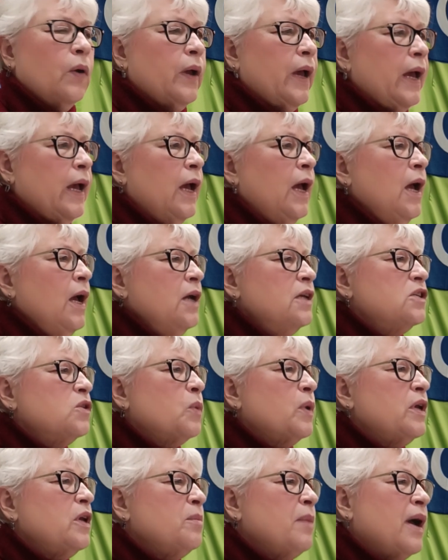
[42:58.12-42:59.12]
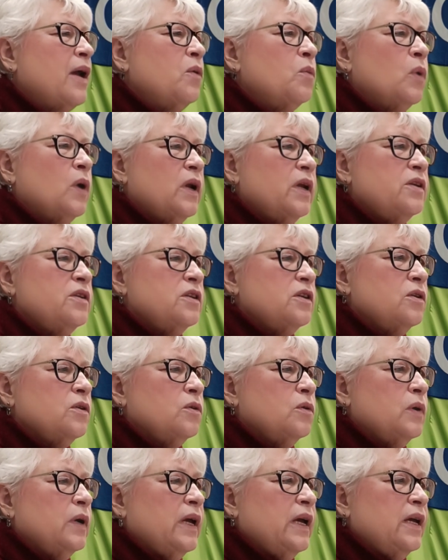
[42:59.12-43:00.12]
Okay. So what you might want to
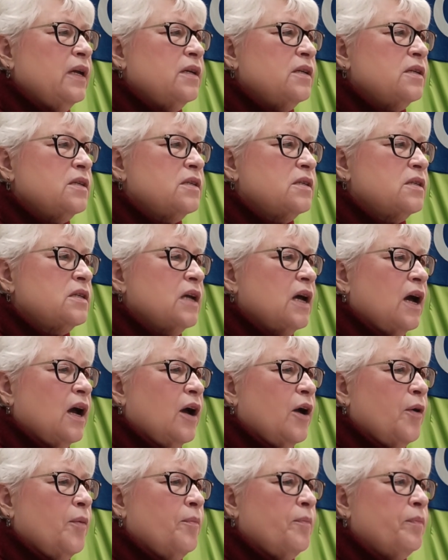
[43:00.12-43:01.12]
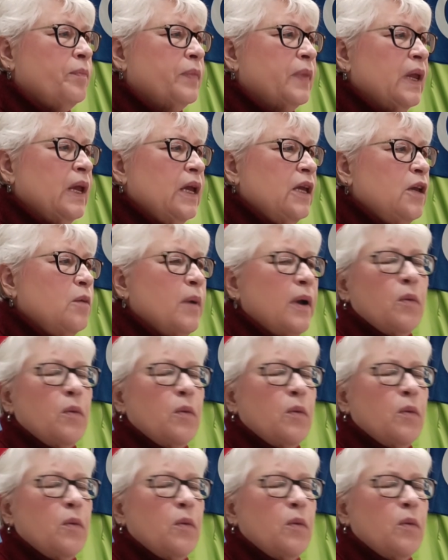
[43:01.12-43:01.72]
do is you